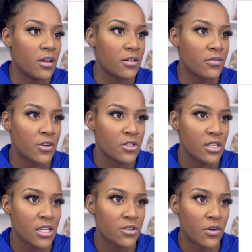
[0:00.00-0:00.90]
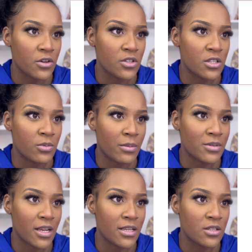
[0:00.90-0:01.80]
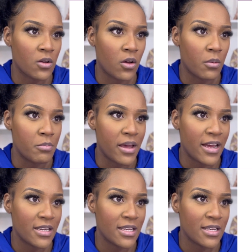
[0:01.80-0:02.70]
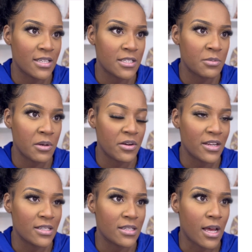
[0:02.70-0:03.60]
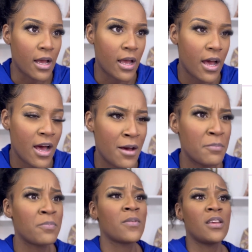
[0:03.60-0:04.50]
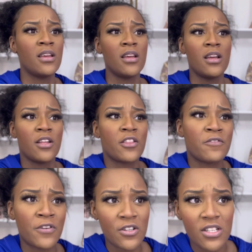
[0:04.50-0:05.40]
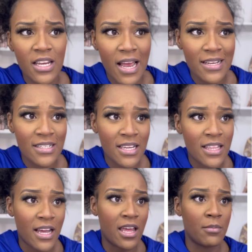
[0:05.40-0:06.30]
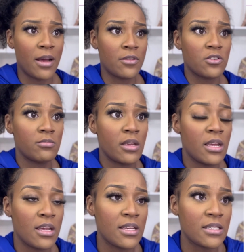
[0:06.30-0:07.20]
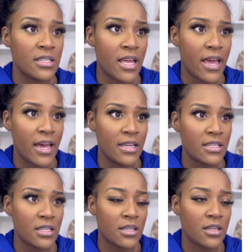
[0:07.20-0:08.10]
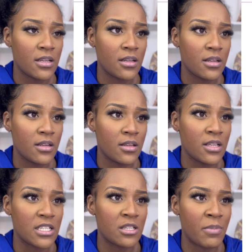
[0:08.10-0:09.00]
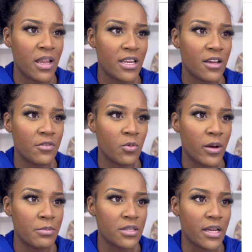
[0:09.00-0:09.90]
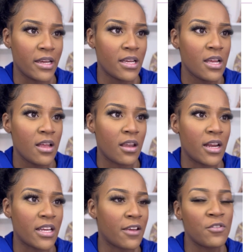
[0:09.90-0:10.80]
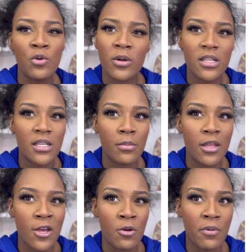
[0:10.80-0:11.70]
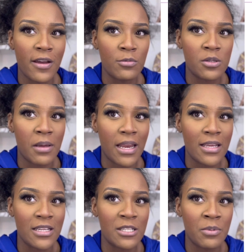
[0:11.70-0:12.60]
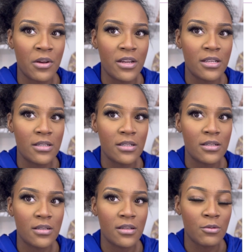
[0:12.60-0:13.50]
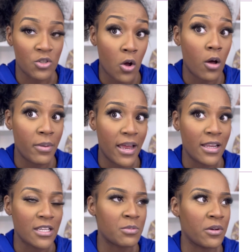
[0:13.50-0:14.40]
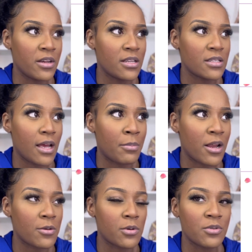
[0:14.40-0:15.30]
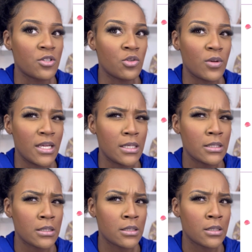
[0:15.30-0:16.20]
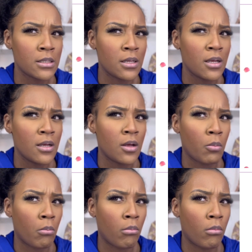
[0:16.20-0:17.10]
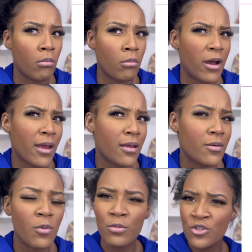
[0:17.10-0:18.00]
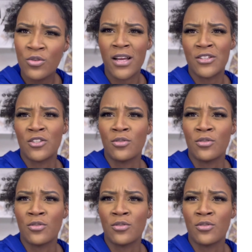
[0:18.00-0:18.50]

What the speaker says: First things first, this website is called baddieexperience.com. The first thing I see that kind of bothers me is that the spelling of the website. Like, if you were to tell me that your brand was Baddie Experience, it was called Baddie Experience, I probably would have put 2 E's, right? What would you guys do?